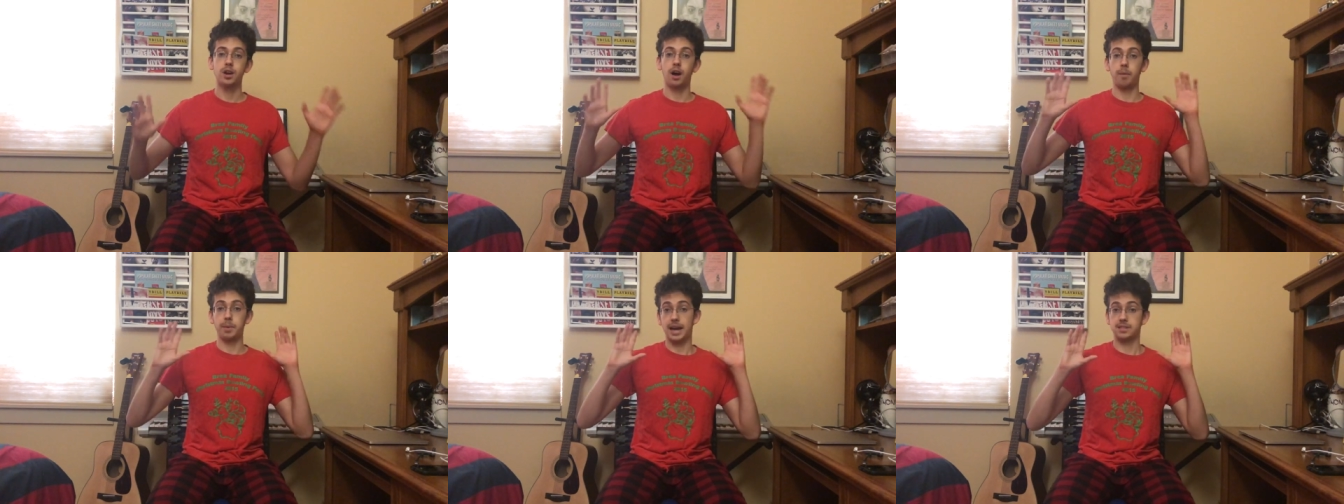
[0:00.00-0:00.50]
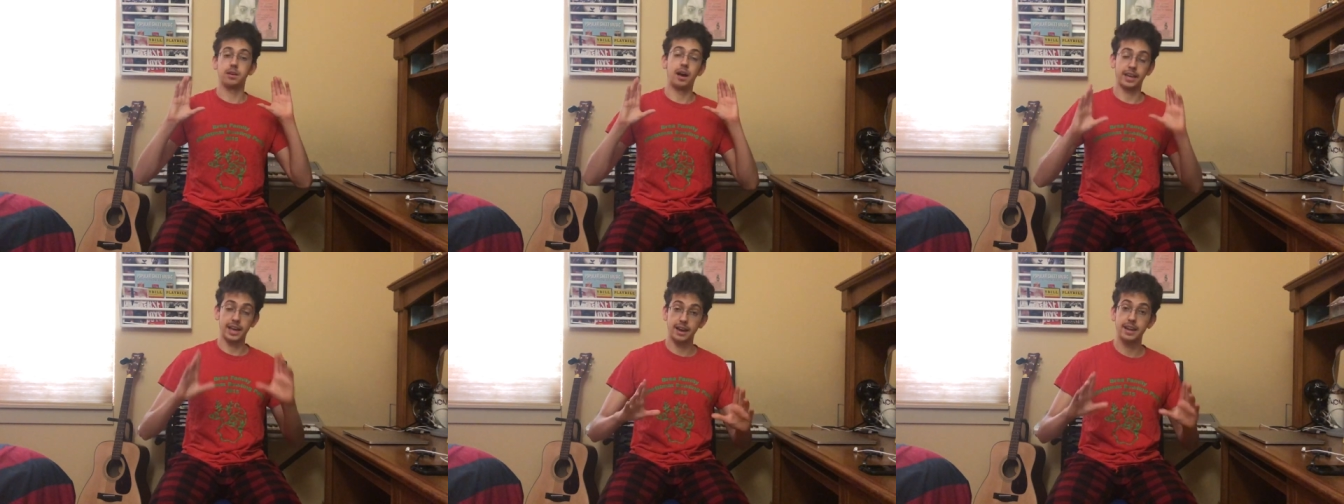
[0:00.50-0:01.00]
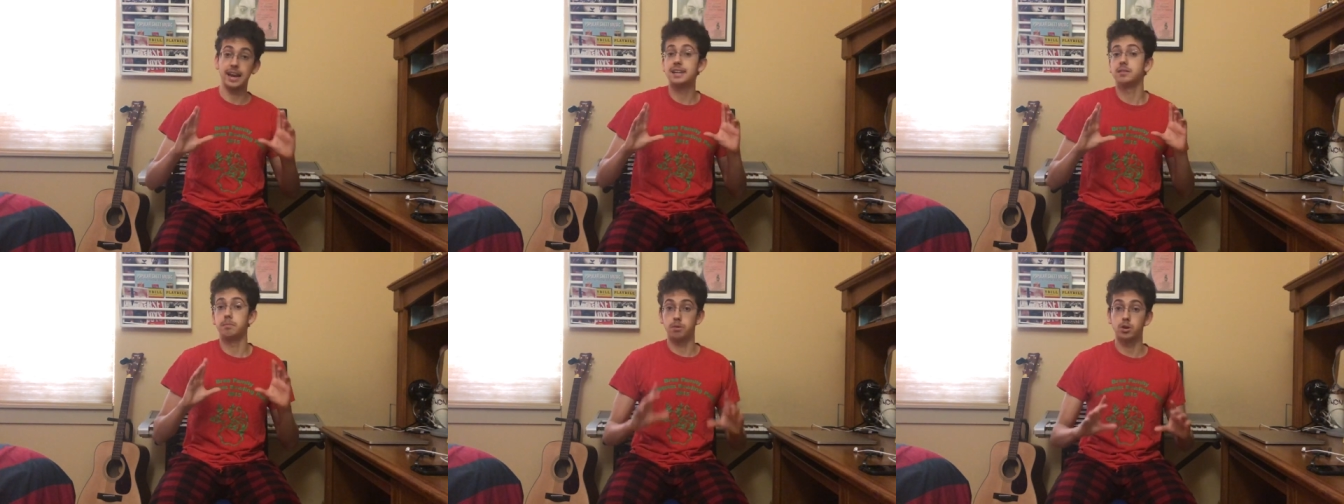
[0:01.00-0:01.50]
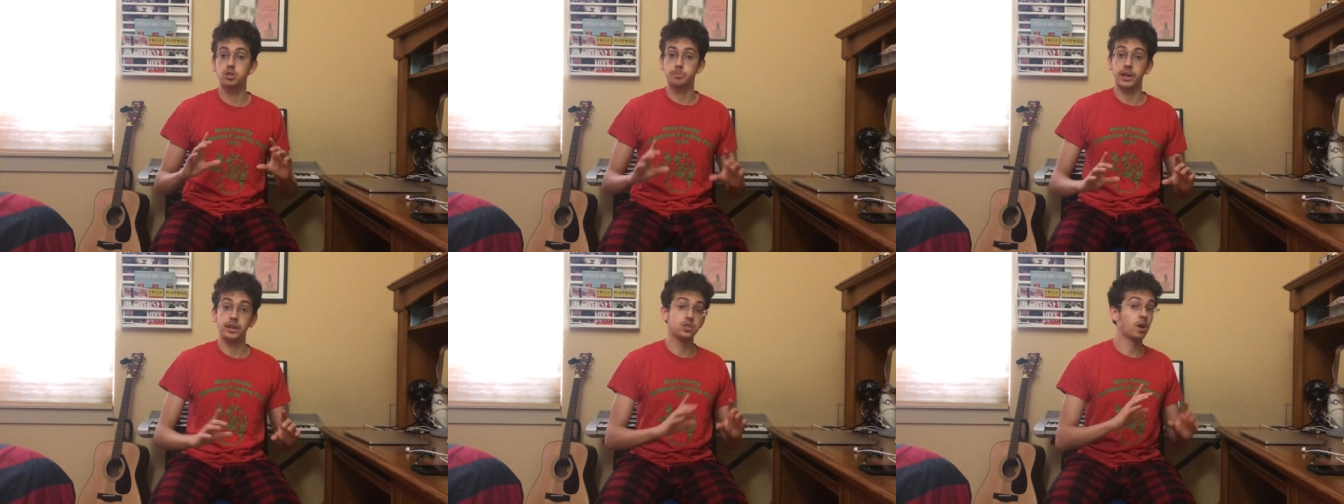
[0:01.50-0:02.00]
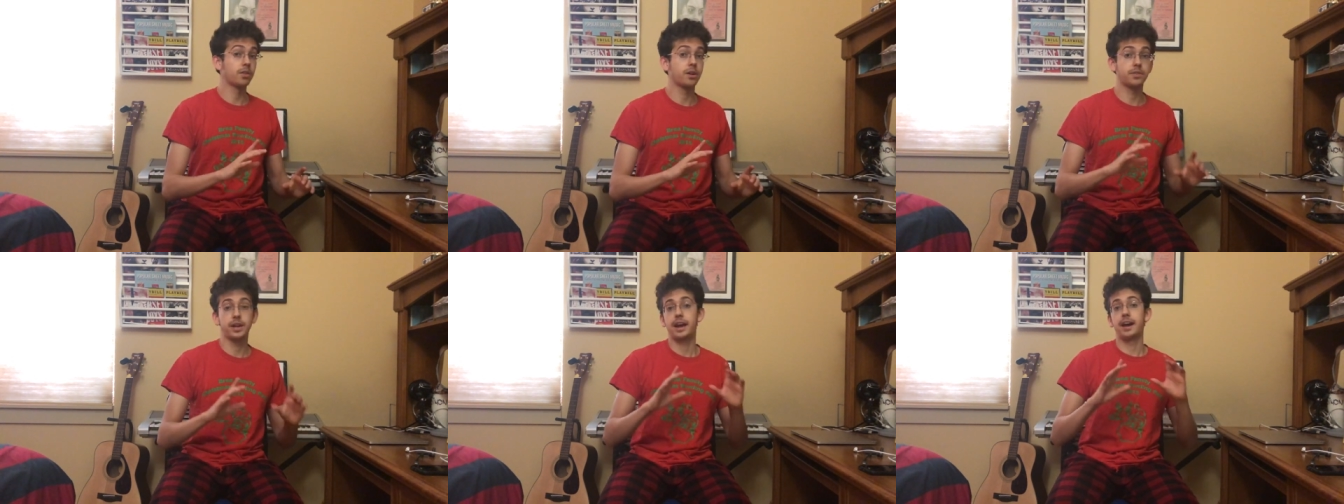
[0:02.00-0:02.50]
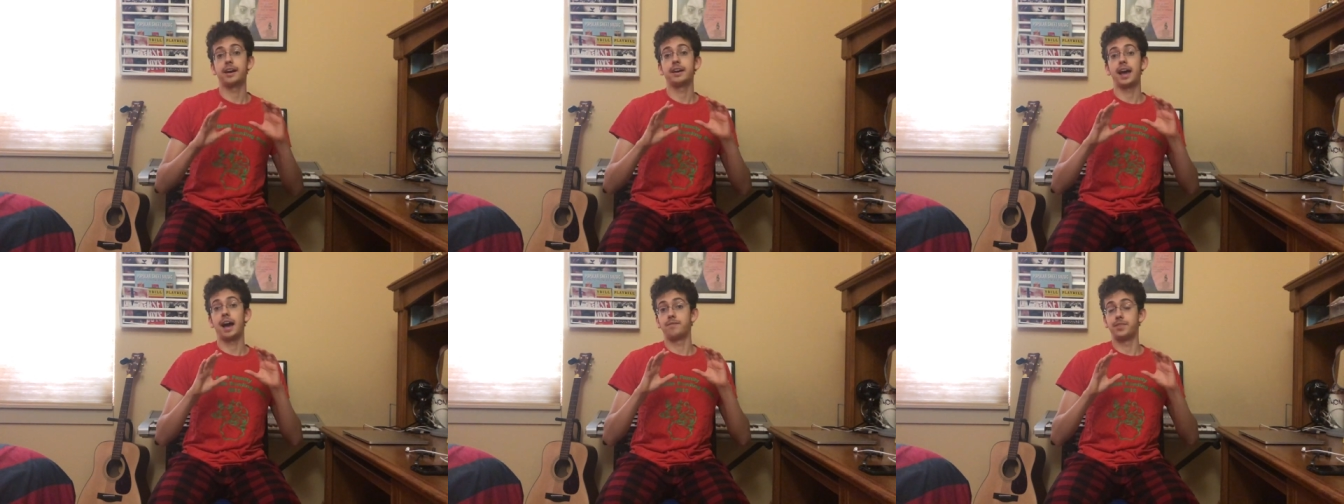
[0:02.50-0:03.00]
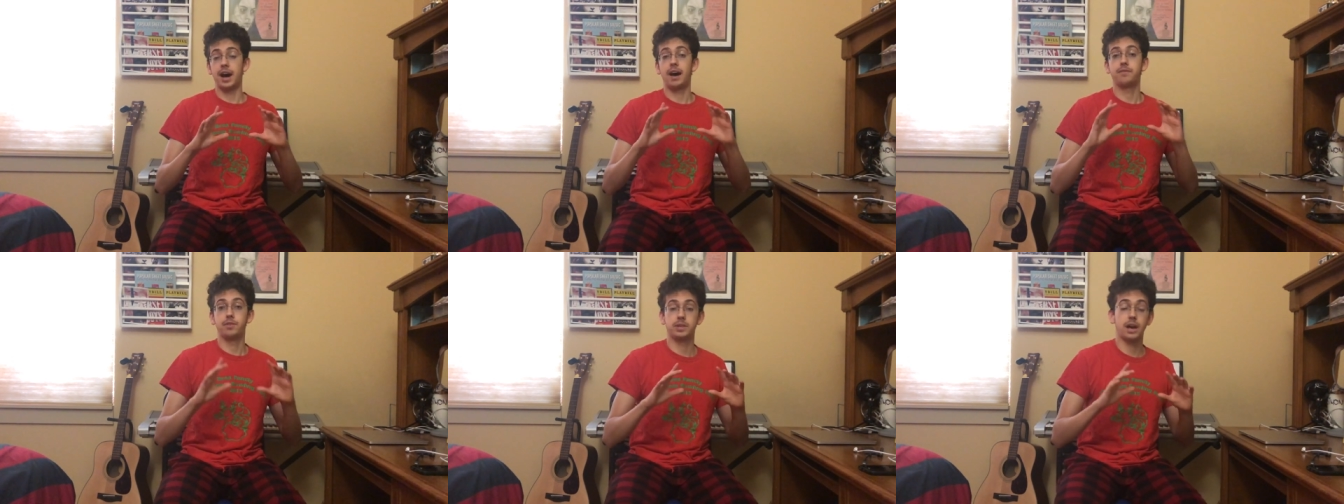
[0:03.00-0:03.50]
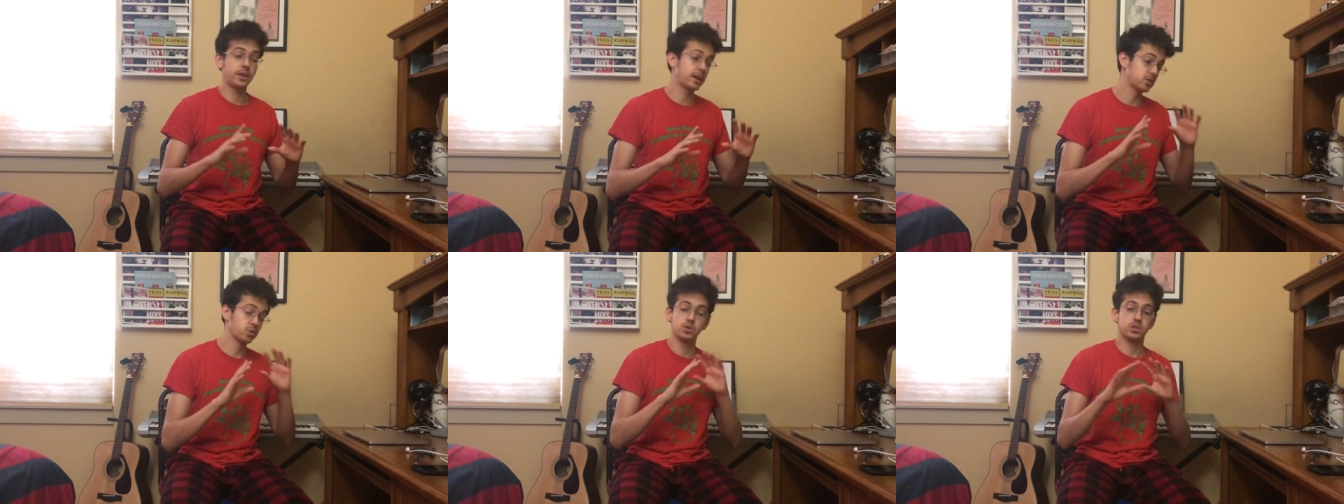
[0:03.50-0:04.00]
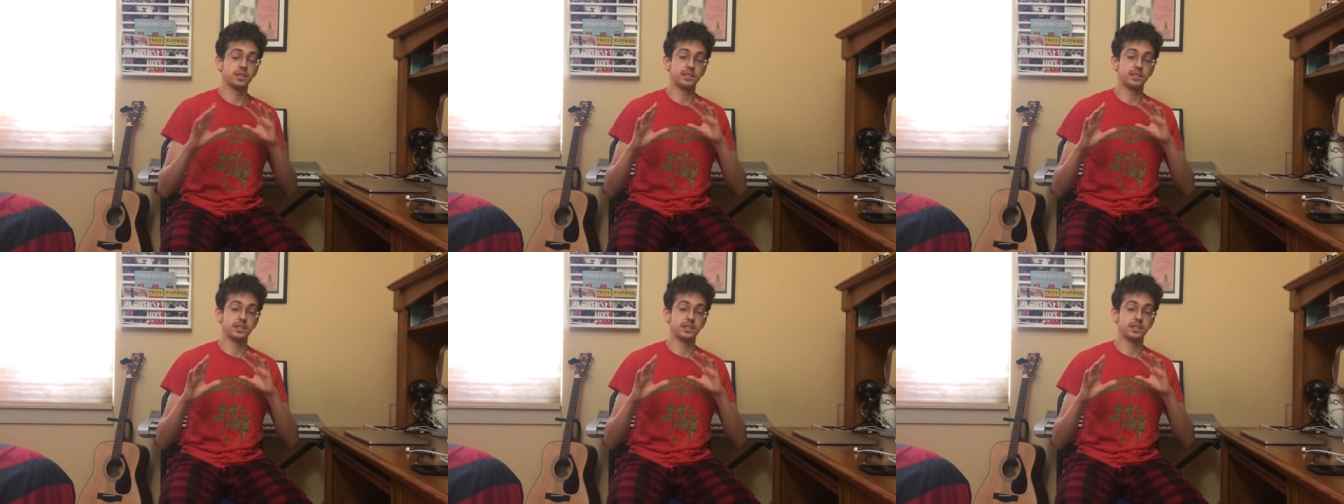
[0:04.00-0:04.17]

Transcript: Um, it has, a, again, it has a merch page on there that I have not filled out yet, so I was just